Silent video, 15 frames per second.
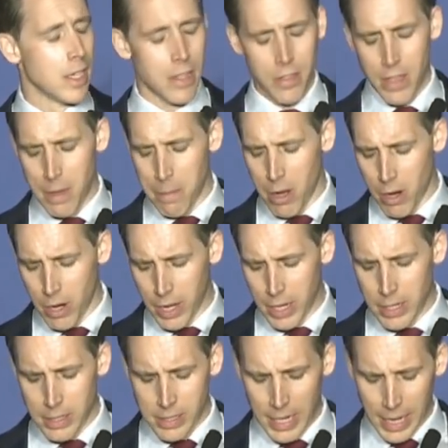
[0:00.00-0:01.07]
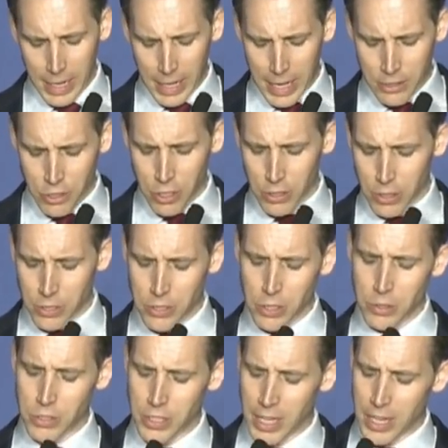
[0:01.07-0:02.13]
The American Psychological
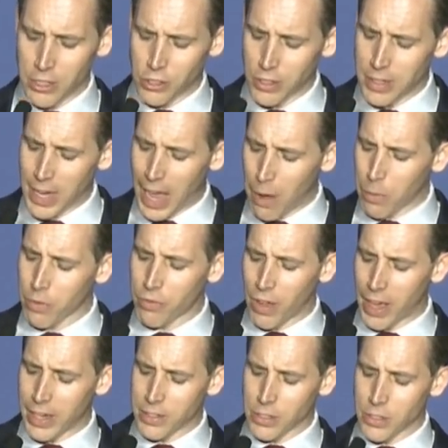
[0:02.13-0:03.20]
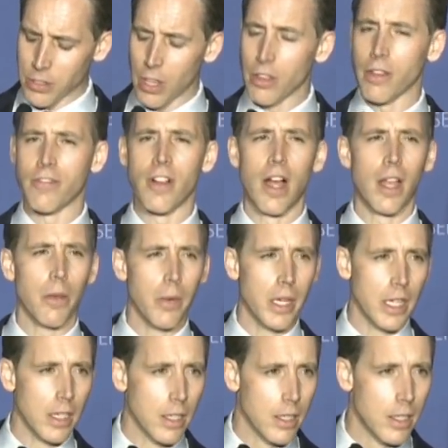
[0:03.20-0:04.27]
Association now advises the
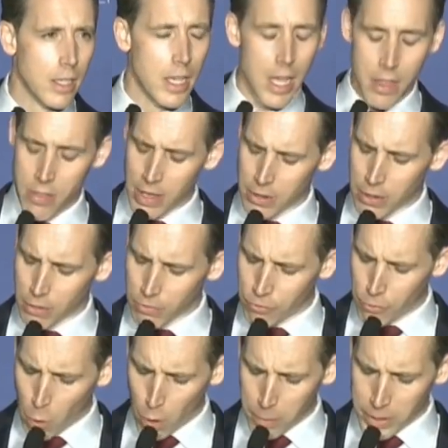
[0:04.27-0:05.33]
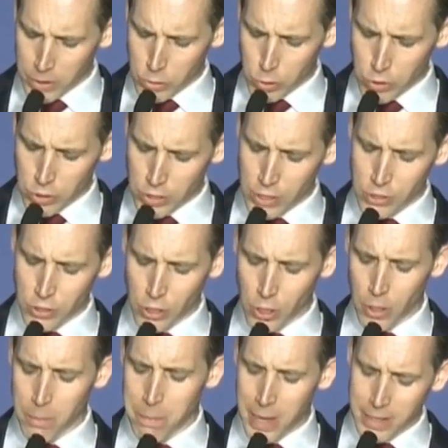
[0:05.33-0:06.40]
following, that conforming to
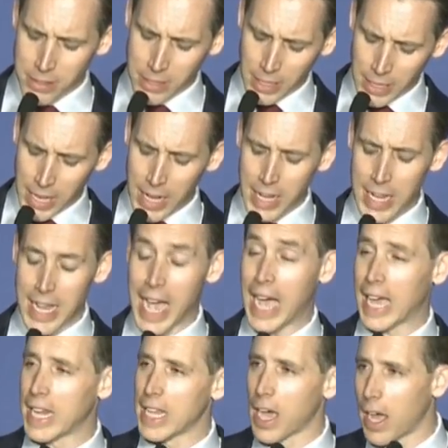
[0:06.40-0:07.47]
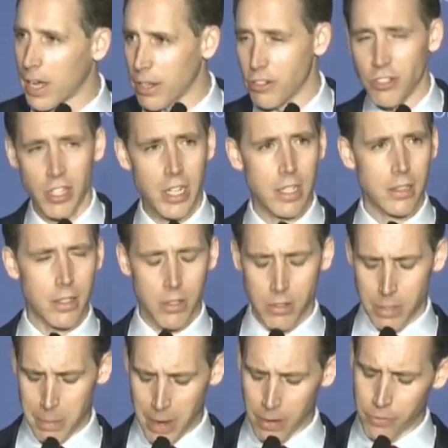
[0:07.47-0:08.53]
traditional masculinity ideology, there's
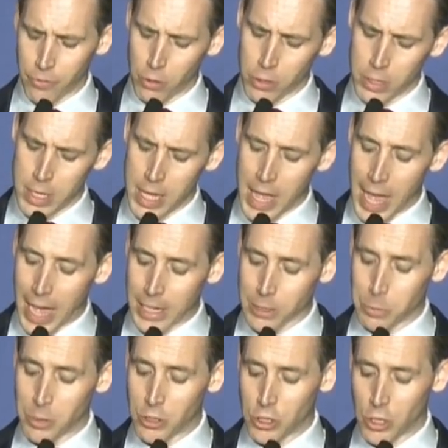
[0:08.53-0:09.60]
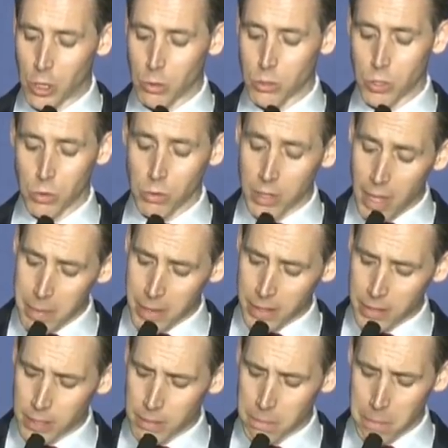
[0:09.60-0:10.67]
a mouthful, has been shown to
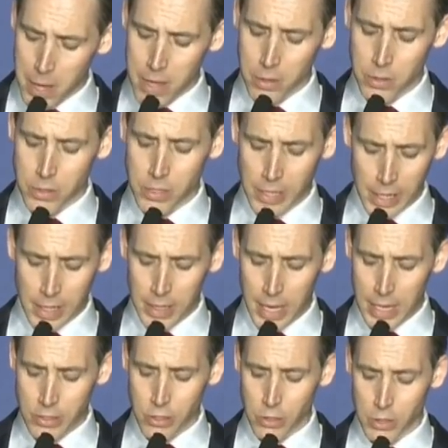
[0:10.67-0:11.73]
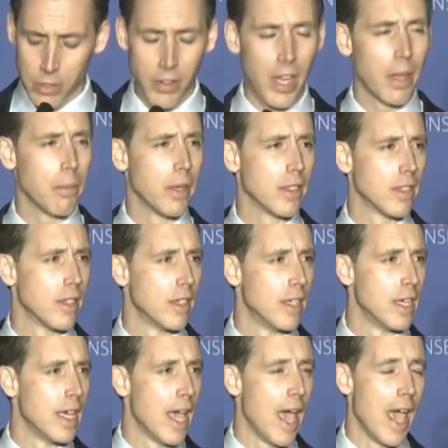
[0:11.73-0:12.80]
limit males' psychological development
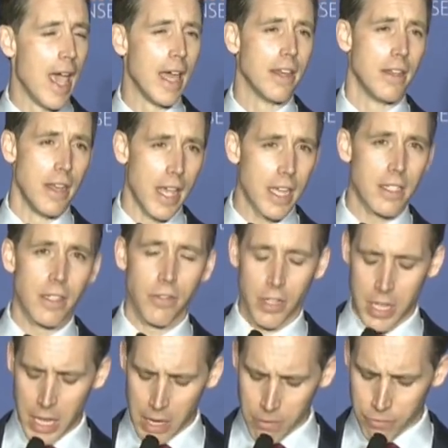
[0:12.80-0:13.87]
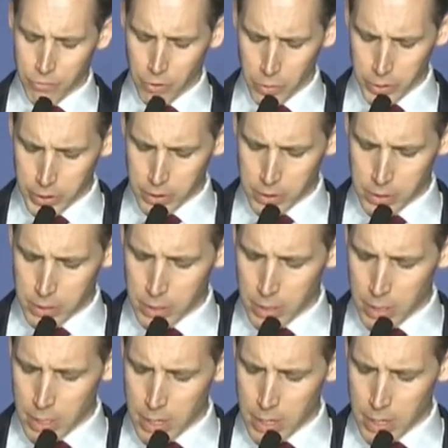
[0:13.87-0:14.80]
and negatively influence